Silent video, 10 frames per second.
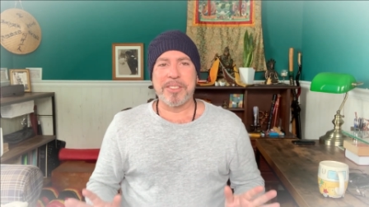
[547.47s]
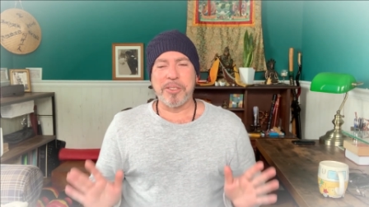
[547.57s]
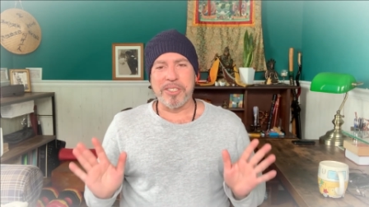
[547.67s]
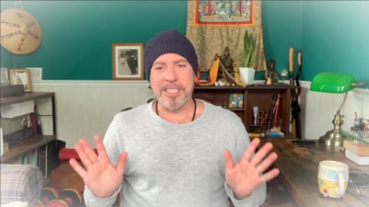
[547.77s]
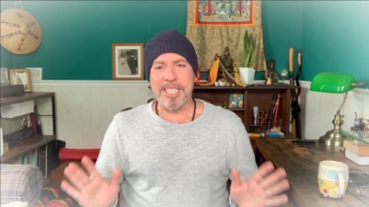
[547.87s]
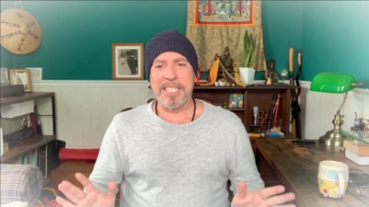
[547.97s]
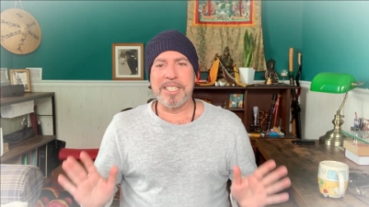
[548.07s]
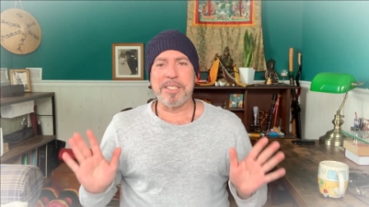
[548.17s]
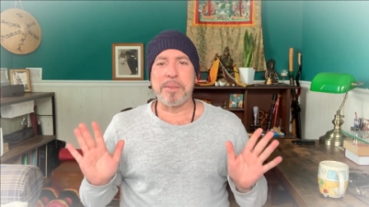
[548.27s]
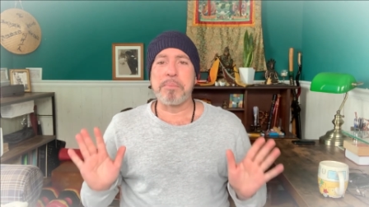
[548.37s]
Kundalini
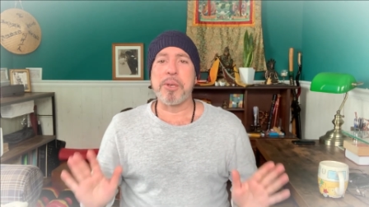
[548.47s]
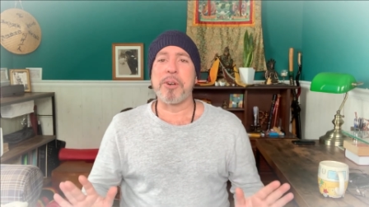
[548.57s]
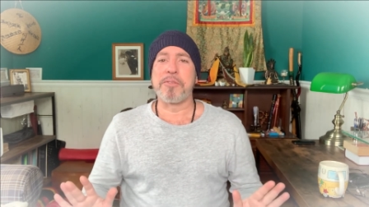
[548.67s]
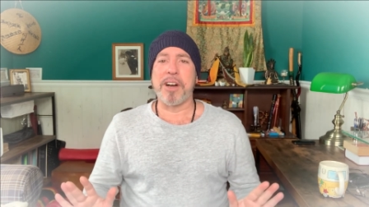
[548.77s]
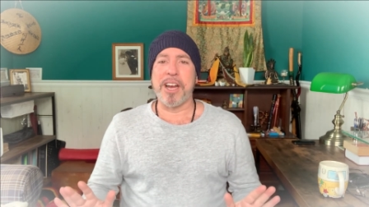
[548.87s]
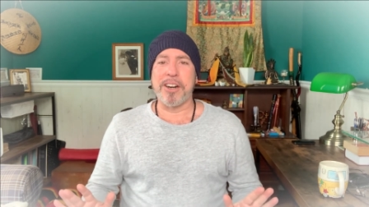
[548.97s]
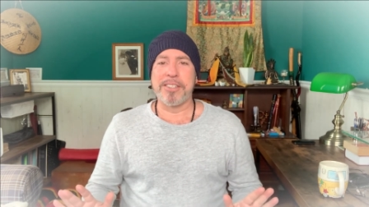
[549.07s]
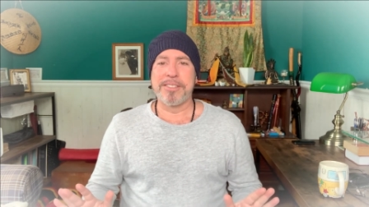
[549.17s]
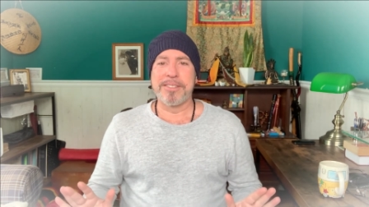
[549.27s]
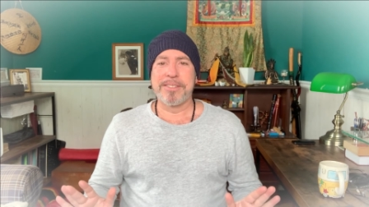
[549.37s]
is the purifier.
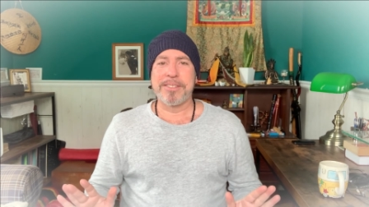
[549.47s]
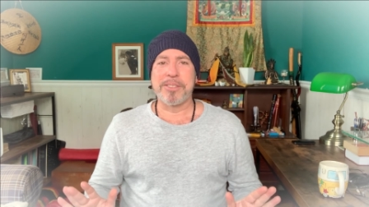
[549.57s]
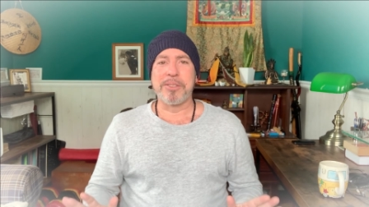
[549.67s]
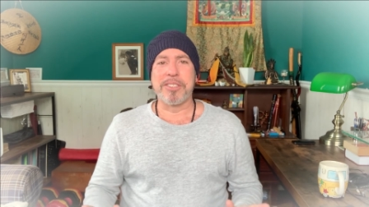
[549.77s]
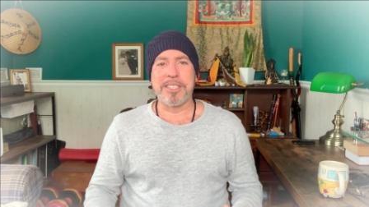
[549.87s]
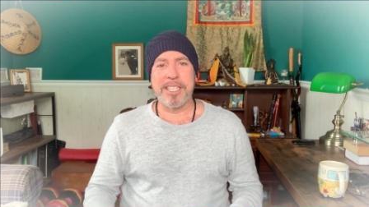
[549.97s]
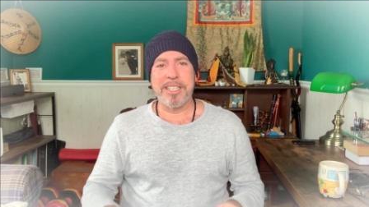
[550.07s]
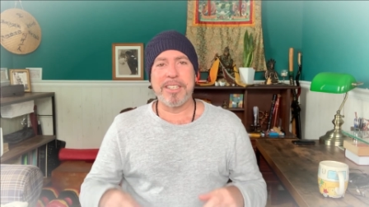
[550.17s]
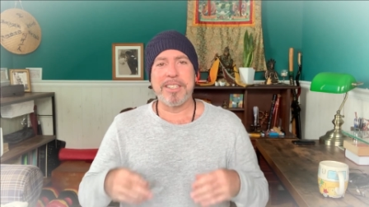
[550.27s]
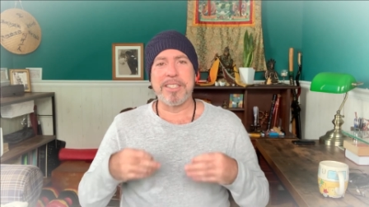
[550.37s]

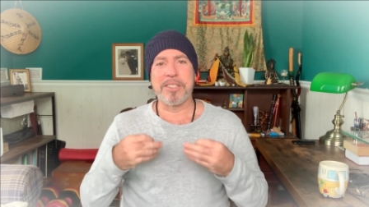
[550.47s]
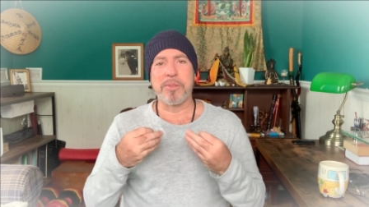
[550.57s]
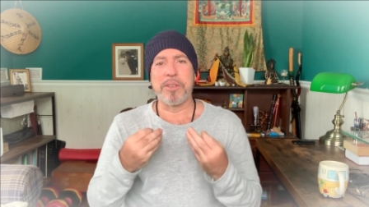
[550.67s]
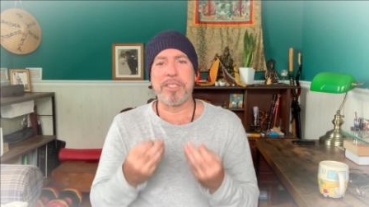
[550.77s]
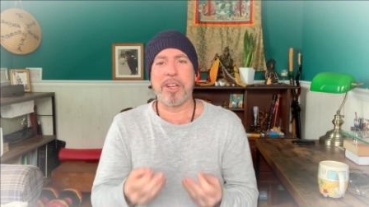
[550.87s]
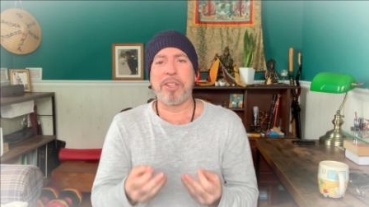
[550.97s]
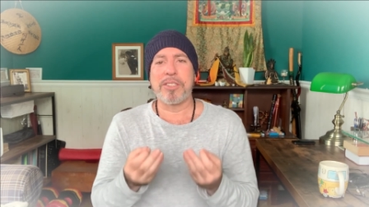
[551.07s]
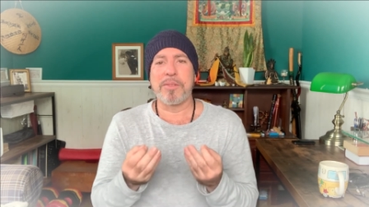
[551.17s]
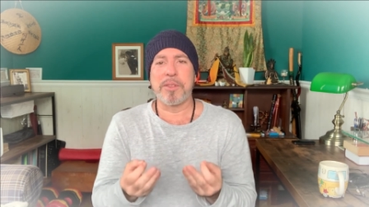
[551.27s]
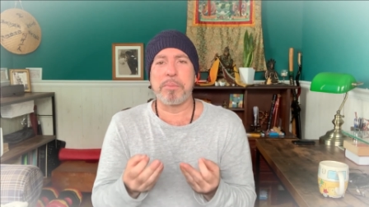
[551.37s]
Kundalini is the
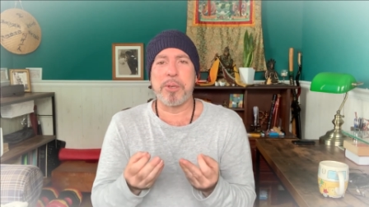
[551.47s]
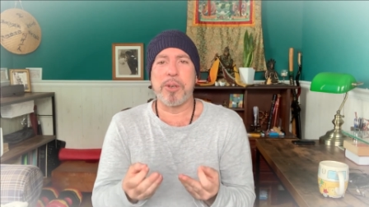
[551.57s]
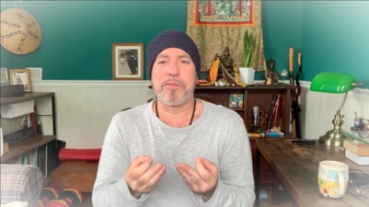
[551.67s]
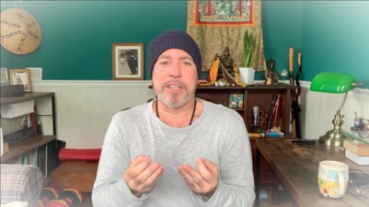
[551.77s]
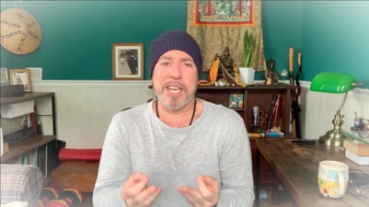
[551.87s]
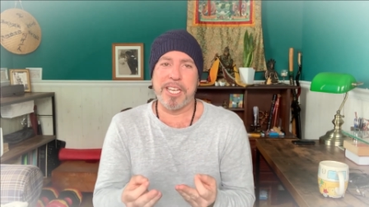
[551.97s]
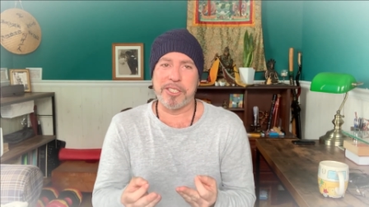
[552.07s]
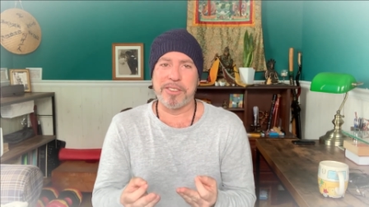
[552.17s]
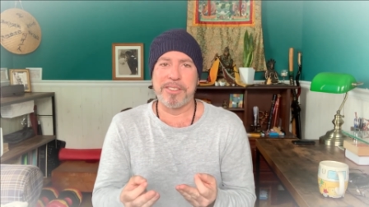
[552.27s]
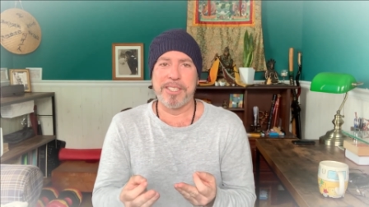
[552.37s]
result of the
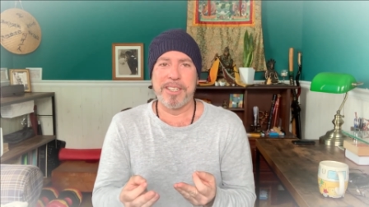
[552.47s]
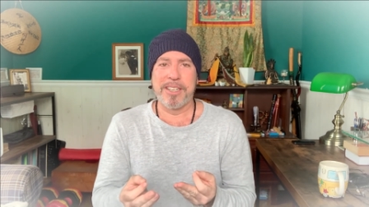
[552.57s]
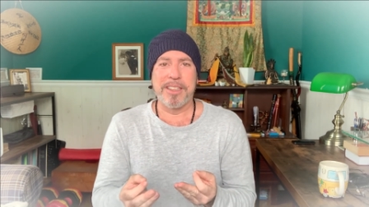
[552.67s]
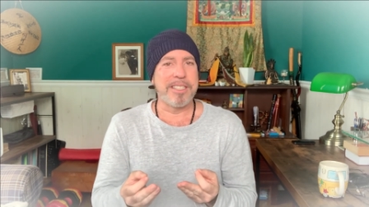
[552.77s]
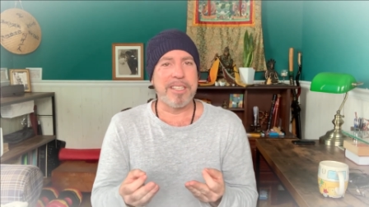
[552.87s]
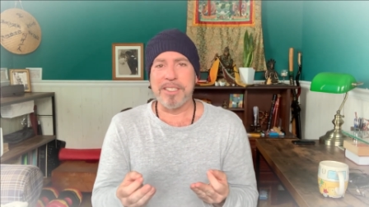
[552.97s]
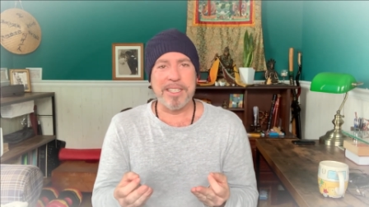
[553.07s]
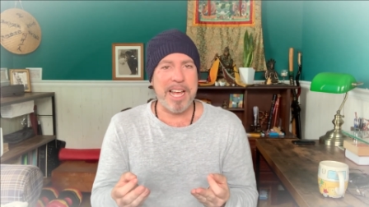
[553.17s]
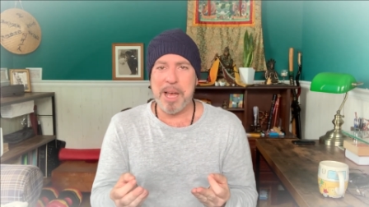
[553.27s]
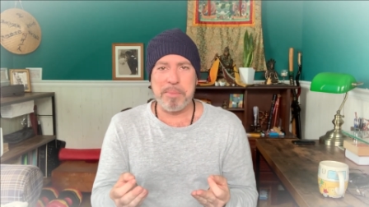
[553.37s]
purification that
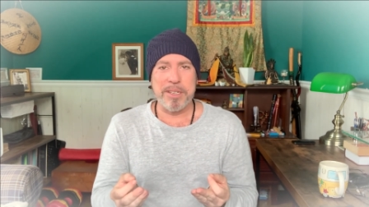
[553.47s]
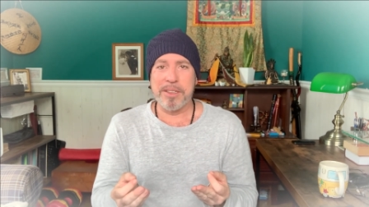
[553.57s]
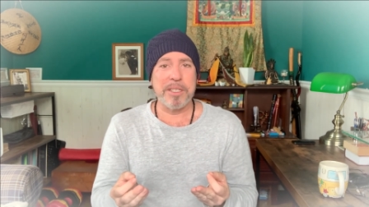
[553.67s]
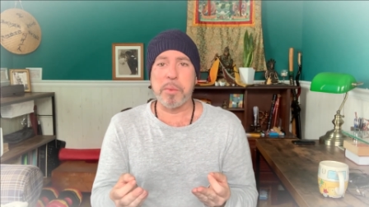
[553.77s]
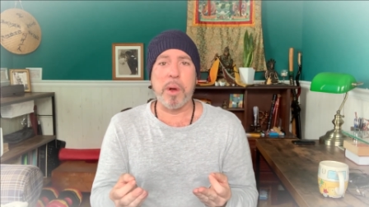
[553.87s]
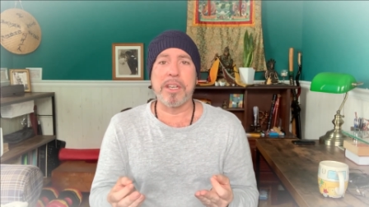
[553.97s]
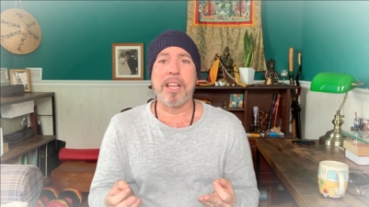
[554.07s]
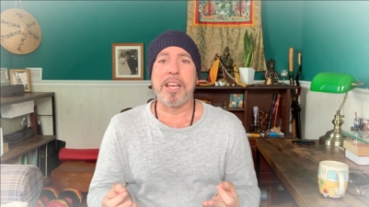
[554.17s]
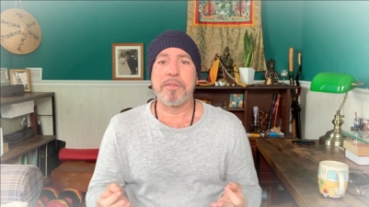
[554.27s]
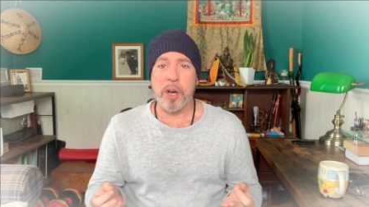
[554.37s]
doesn't happen in this one
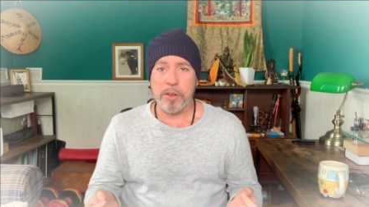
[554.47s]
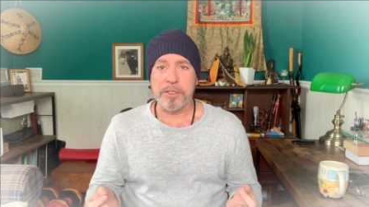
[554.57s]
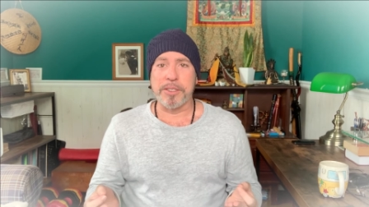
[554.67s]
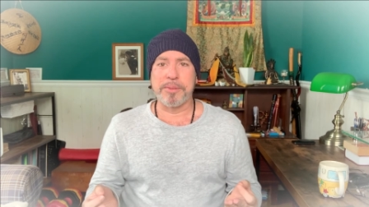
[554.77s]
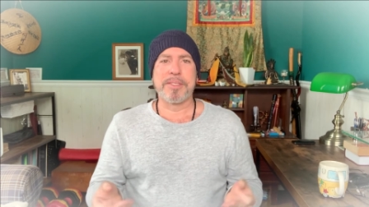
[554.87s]
life often.